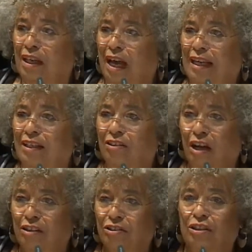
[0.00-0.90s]

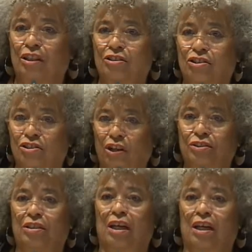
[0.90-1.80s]
ideological
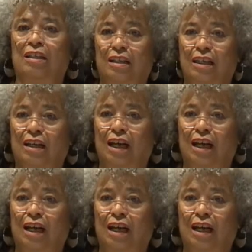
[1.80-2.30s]
assaults on